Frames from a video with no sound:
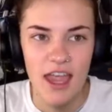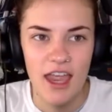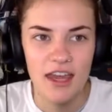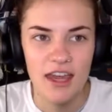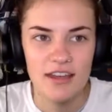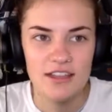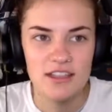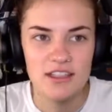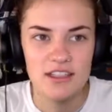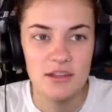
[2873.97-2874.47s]

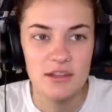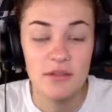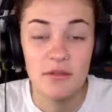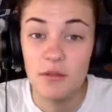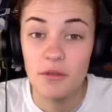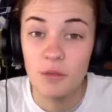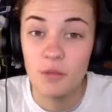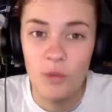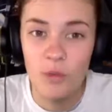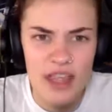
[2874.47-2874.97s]
And
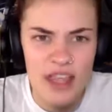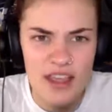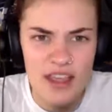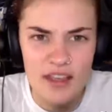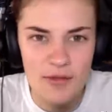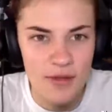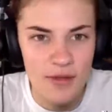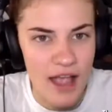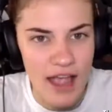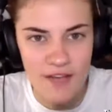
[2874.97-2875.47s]

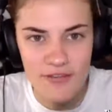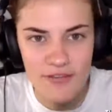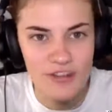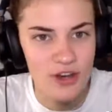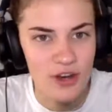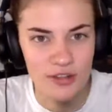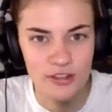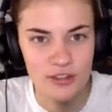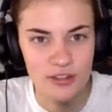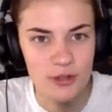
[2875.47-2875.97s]
we have
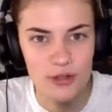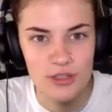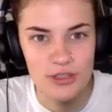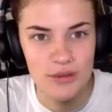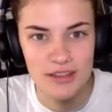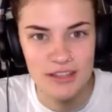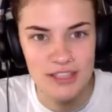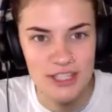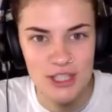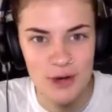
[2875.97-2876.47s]
not talked
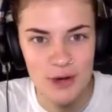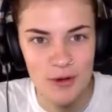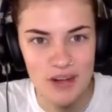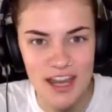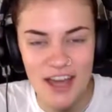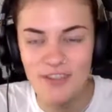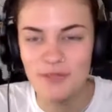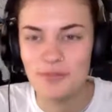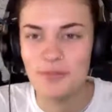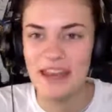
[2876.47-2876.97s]
about this show
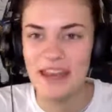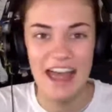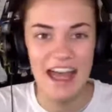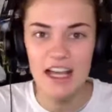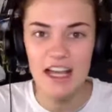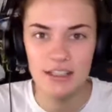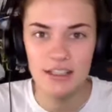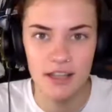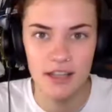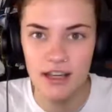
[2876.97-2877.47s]
enough, but
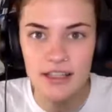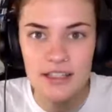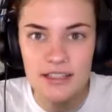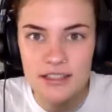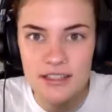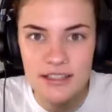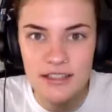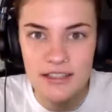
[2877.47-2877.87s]
Acolyte